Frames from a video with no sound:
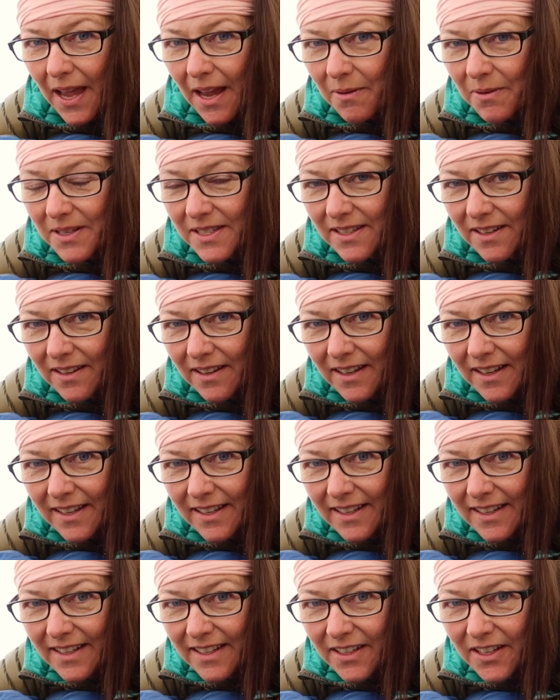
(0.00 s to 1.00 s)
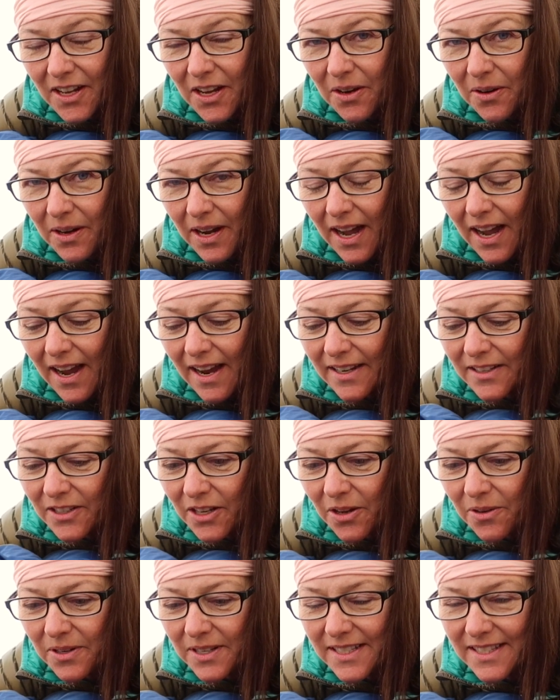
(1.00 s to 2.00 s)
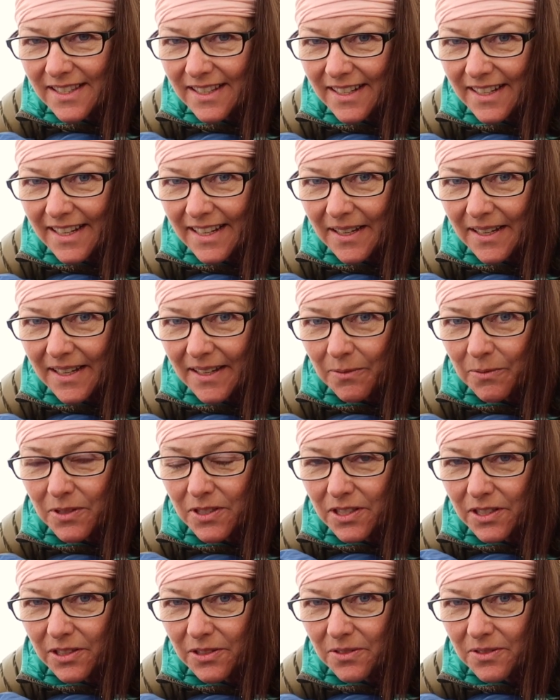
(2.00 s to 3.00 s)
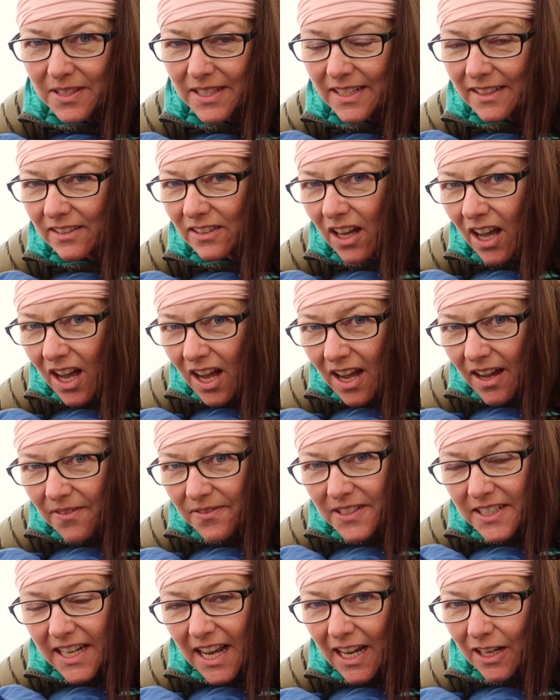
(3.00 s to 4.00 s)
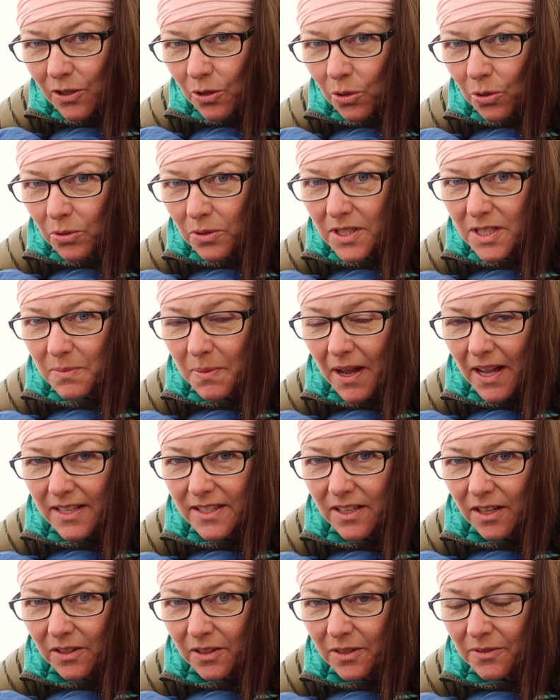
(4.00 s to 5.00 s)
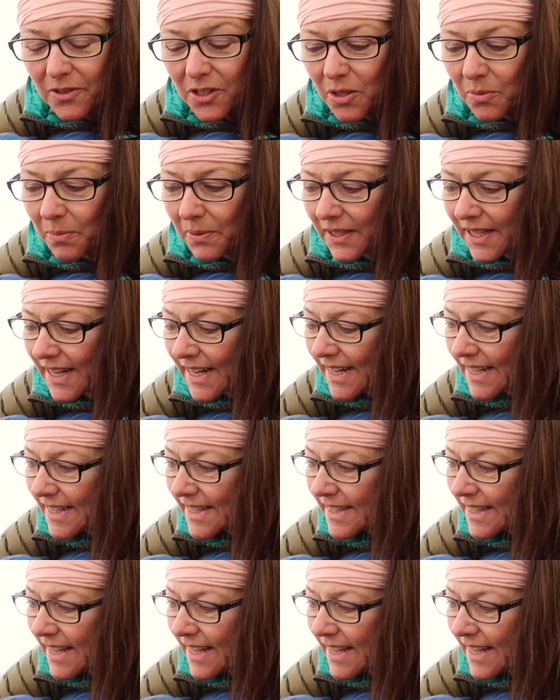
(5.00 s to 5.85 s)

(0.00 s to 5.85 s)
I was on, I noticed that it was losing loft. It had cold spots all over the place.